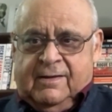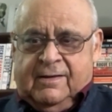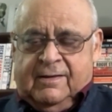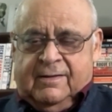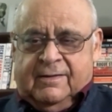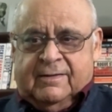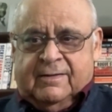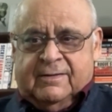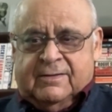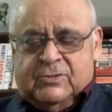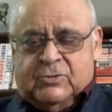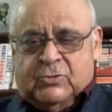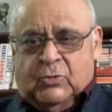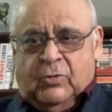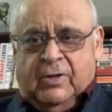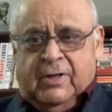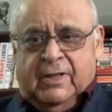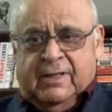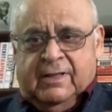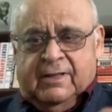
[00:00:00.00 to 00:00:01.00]
The
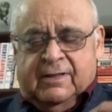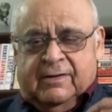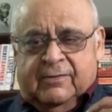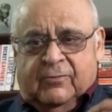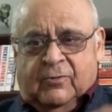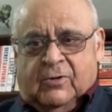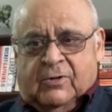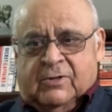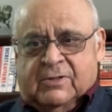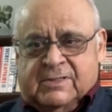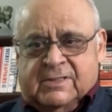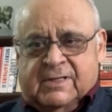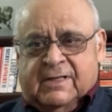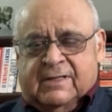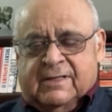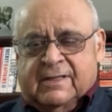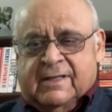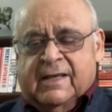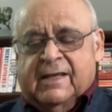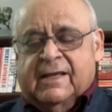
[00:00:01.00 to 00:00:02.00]
story was that
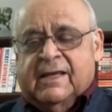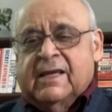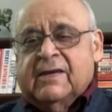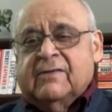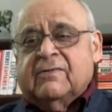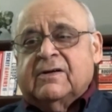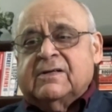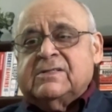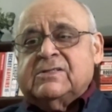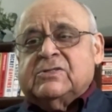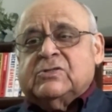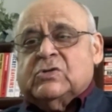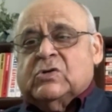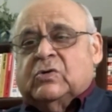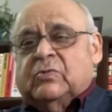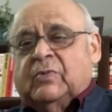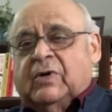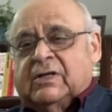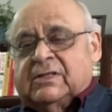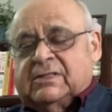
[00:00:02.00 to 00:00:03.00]
they gave us so
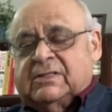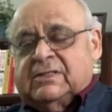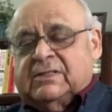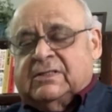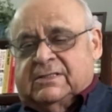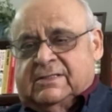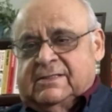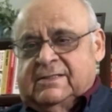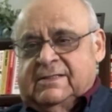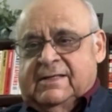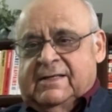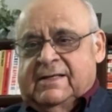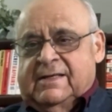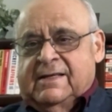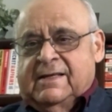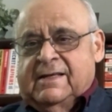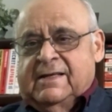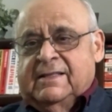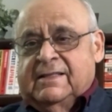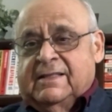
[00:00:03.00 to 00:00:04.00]
much.
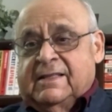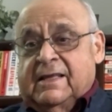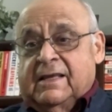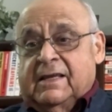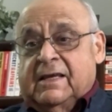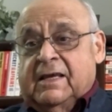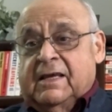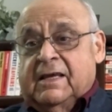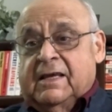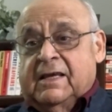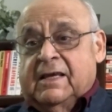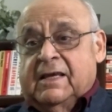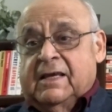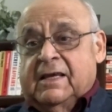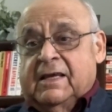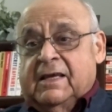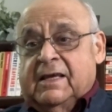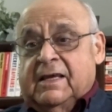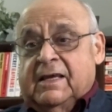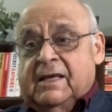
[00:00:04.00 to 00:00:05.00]
They gave
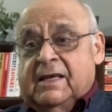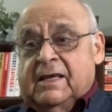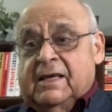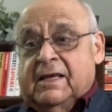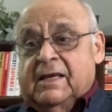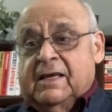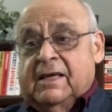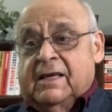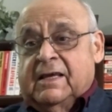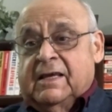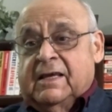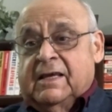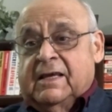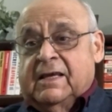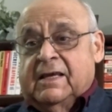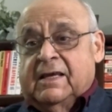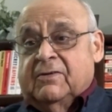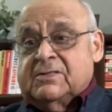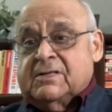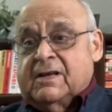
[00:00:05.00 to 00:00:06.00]
us
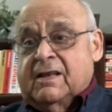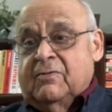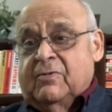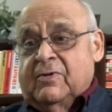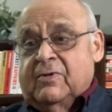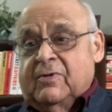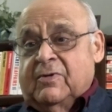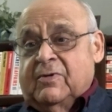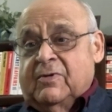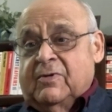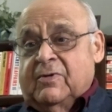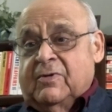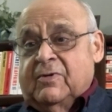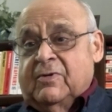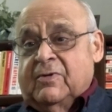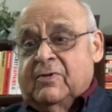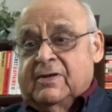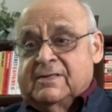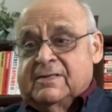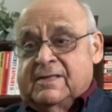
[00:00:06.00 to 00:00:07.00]
railways,
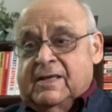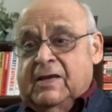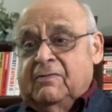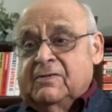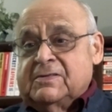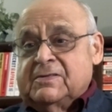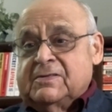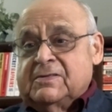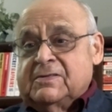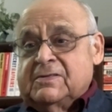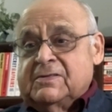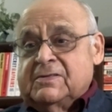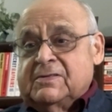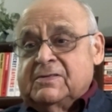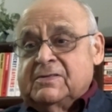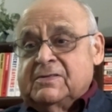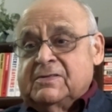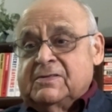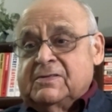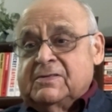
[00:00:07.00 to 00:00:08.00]
they gave us
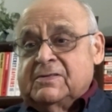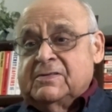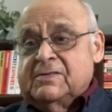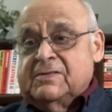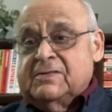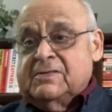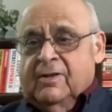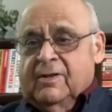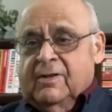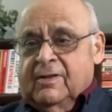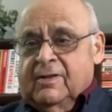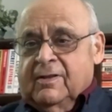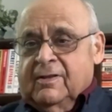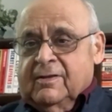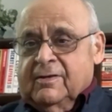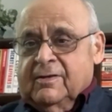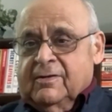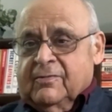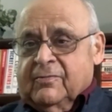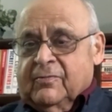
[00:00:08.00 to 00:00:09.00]
the English language.
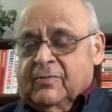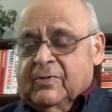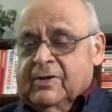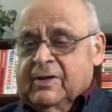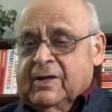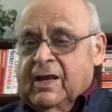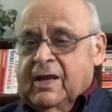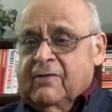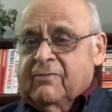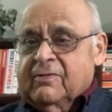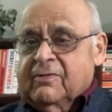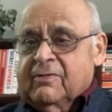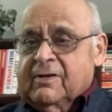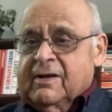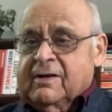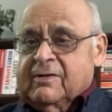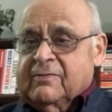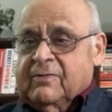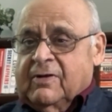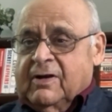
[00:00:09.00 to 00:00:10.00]
So
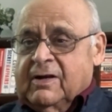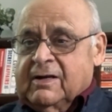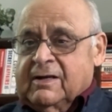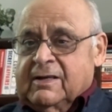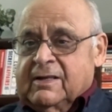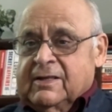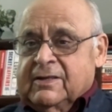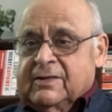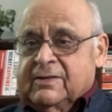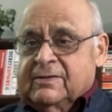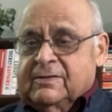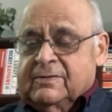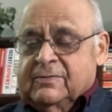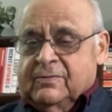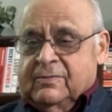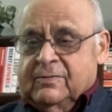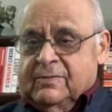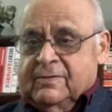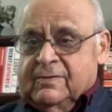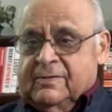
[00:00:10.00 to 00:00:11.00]
we have an
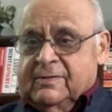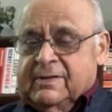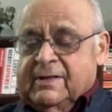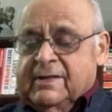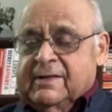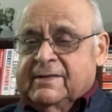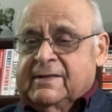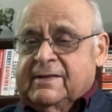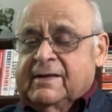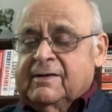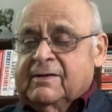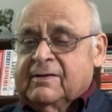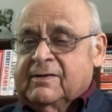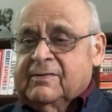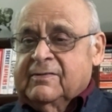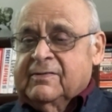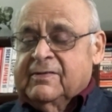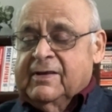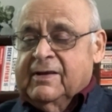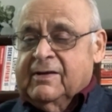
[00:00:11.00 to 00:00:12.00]
advantage.
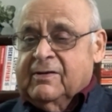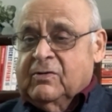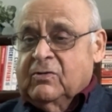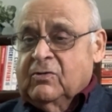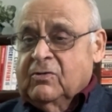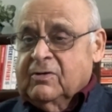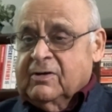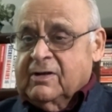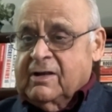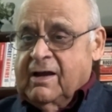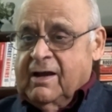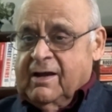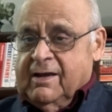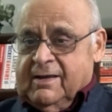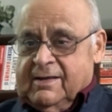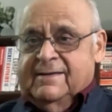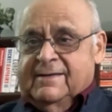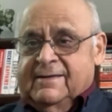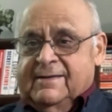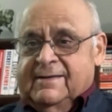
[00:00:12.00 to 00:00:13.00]
They're
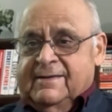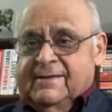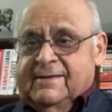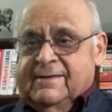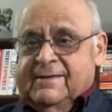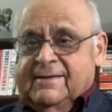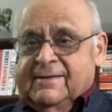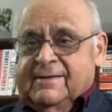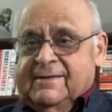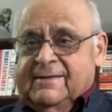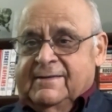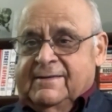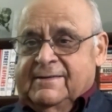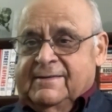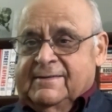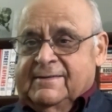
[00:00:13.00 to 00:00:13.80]
good guys.